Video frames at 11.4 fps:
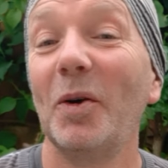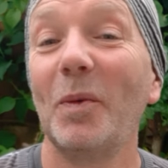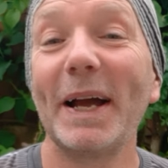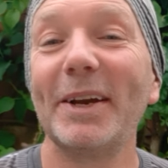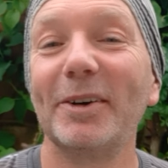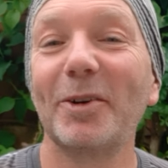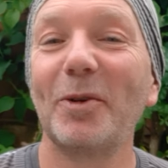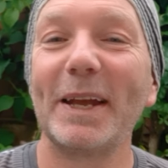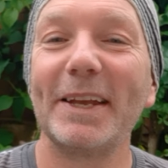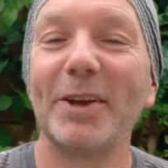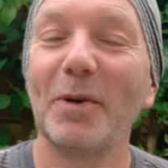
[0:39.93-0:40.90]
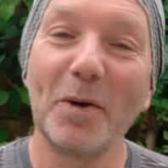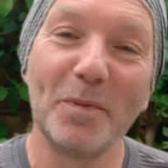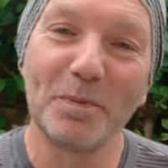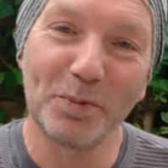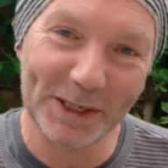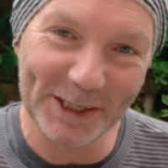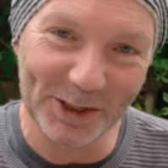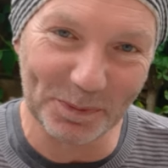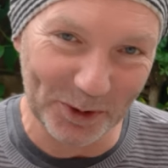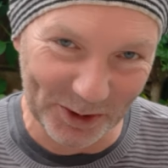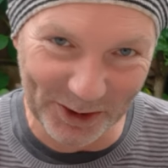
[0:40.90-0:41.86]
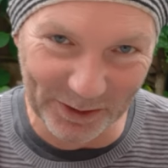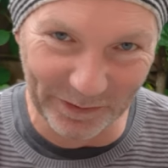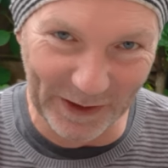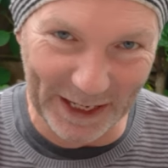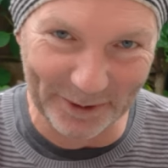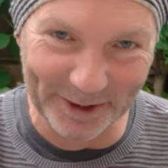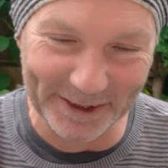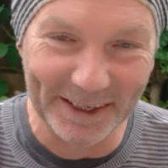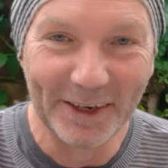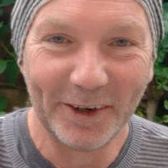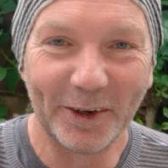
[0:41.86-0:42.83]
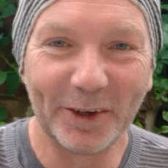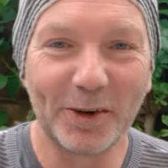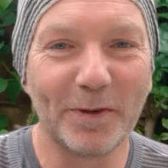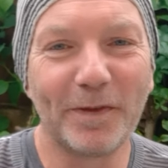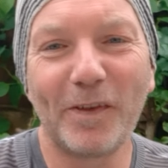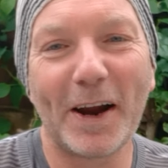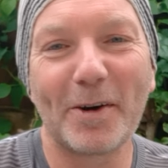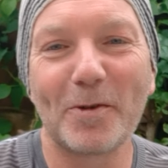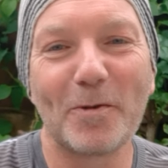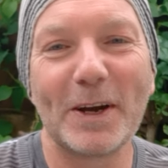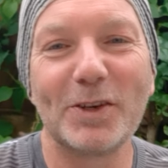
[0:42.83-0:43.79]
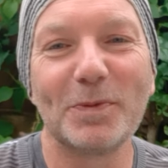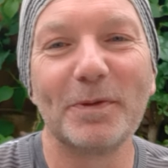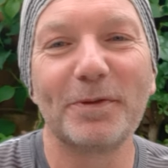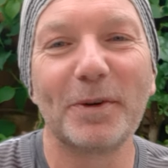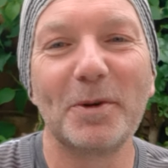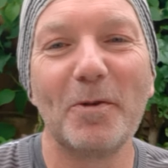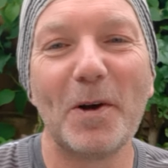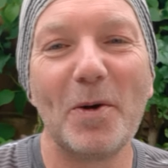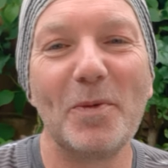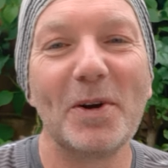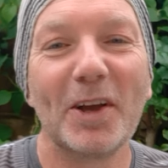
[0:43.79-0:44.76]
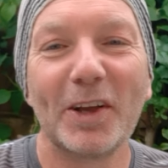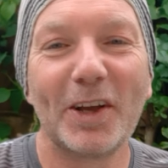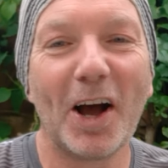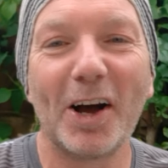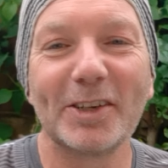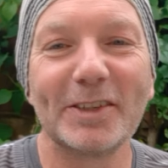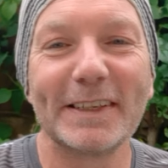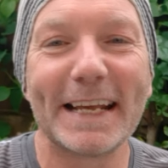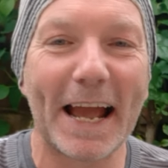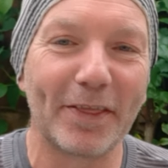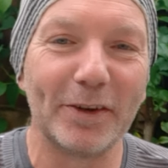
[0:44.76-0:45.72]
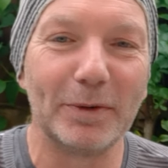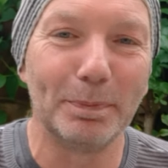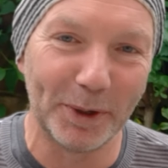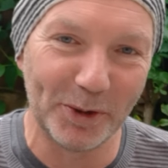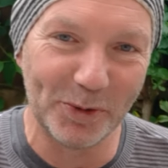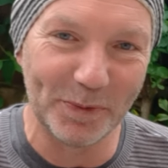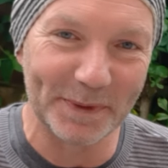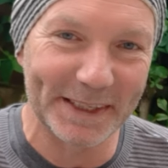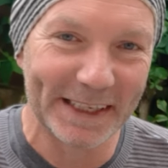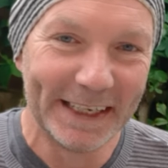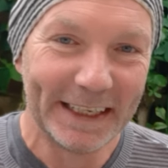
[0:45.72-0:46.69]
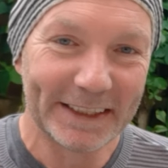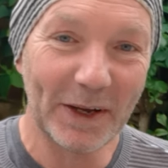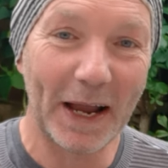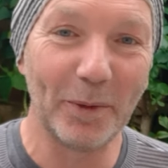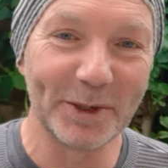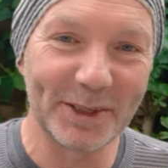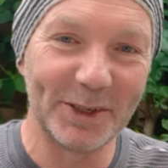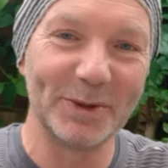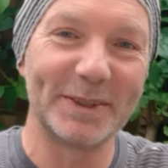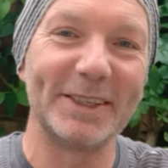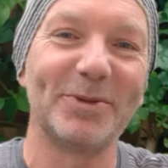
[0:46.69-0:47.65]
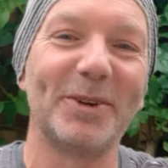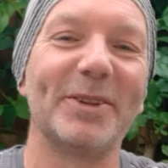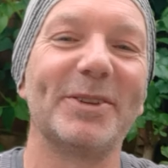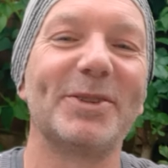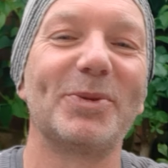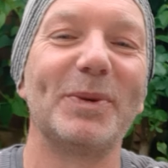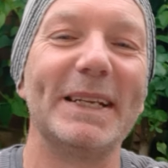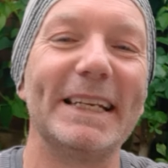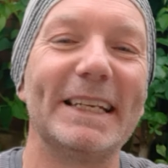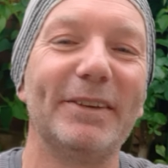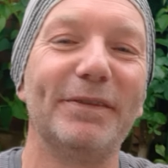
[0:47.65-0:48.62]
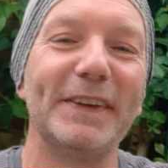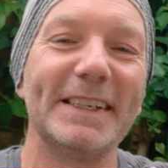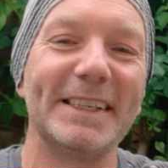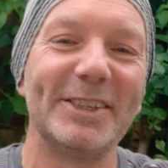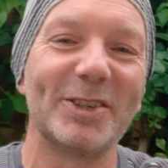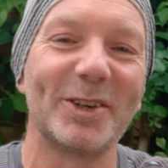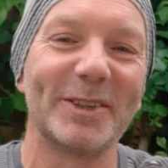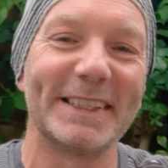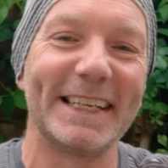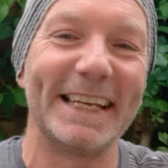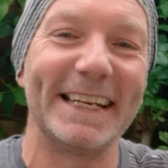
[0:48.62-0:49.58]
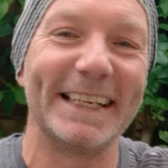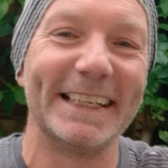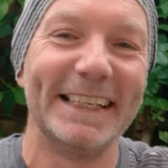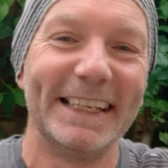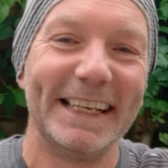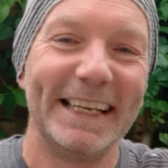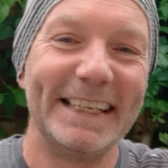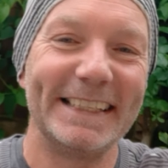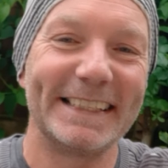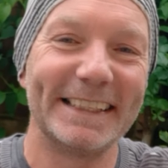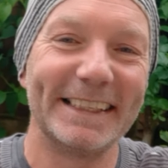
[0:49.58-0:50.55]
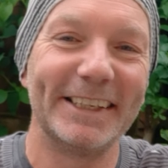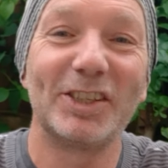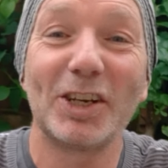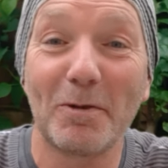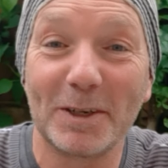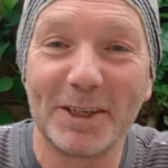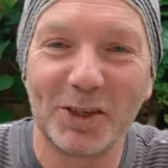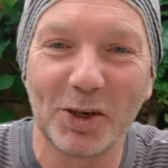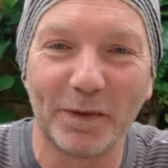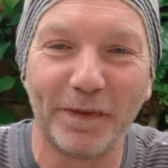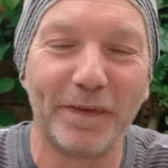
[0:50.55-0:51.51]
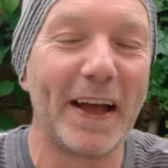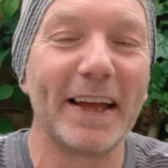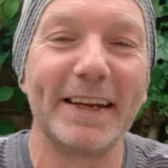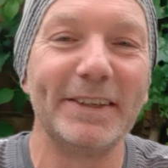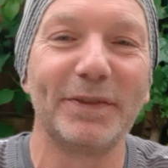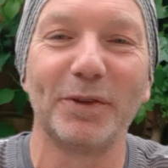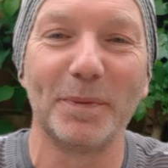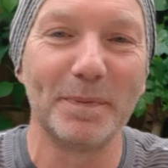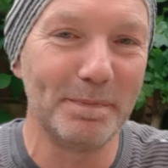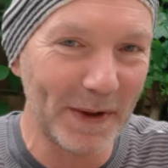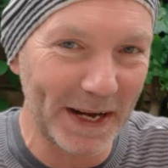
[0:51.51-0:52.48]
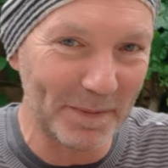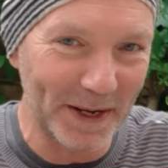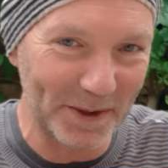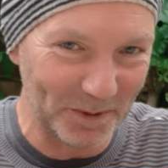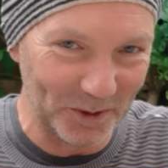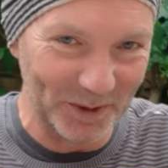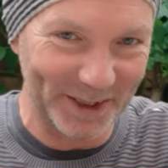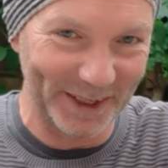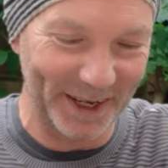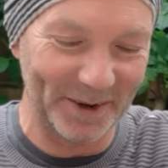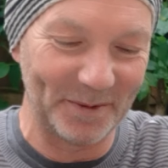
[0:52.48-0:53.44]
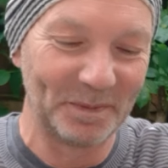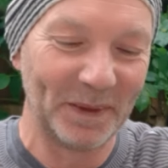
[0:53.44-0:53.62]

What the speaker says: why not create your own British bunch of flowers or your flower arrangement from your own garden gathered blooms? So I want to use this rather sweet little vintage container. It's a charity shop find from many moons ago,